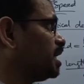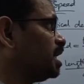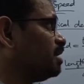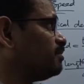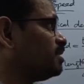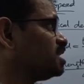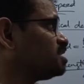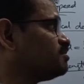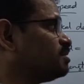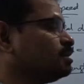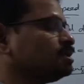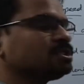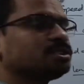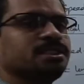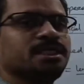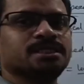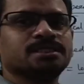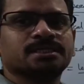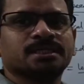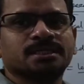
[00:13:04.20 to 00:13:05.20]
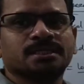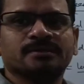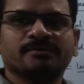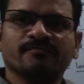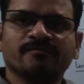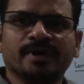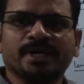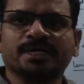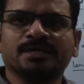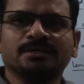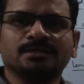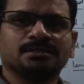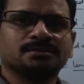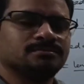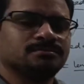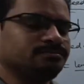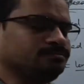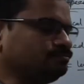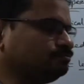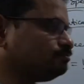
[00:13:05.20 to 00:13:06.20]
average velocity is vector.
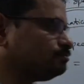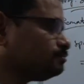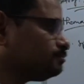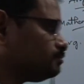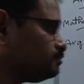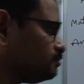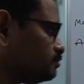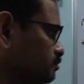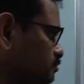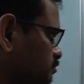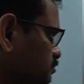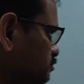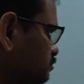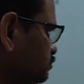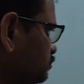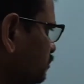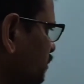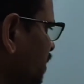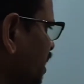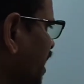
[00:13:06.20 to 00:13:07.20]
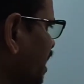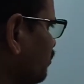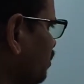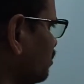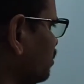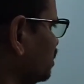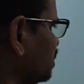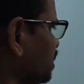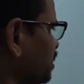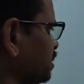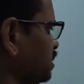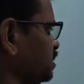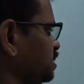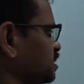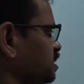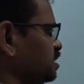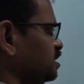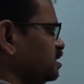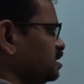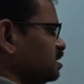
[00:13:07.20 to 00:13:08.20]
And one more thing is
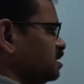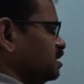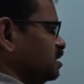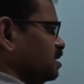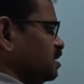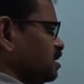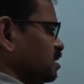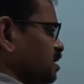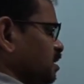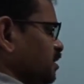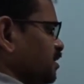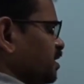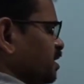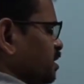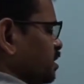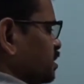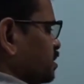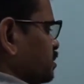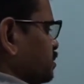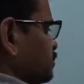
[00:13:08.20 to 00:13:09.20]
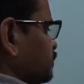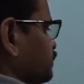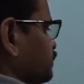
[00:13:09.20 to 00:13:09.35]
here